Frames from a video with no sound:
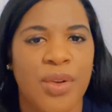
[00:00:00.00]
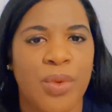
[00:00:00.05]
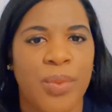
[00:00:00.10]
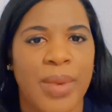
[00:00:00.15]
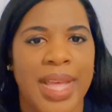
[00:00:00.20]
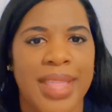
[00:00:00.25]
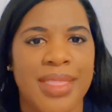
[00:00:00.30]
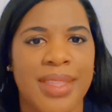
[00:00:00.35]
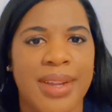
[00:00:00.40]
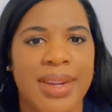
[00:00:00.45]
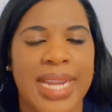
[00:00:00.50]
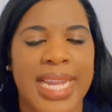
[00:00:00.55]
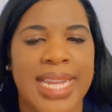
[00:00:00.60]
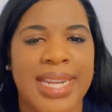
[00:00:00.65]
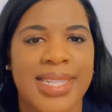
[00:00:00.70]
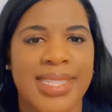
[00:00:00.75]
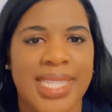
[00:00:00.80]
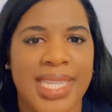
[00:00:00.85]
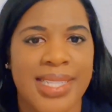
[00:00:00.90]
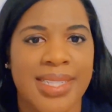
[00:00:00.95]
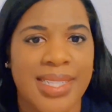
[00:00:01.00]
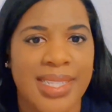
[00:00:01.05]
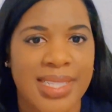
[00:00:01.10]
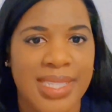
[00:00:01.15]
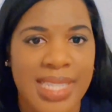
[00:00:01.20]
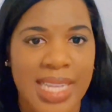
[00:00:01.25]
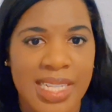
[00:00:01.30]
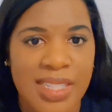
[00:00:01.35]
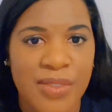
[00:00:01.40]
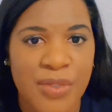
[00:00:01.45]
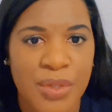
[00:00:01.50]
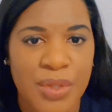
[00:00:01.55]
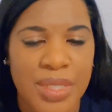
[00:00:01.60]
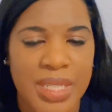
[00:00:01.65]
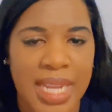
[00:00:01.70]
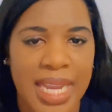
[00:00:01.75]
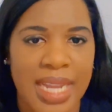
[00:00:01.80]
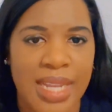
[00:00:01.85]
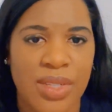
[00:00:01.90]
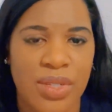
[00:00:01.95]
whether it is a successful
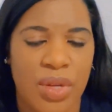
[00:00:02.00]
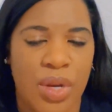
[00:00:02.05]
change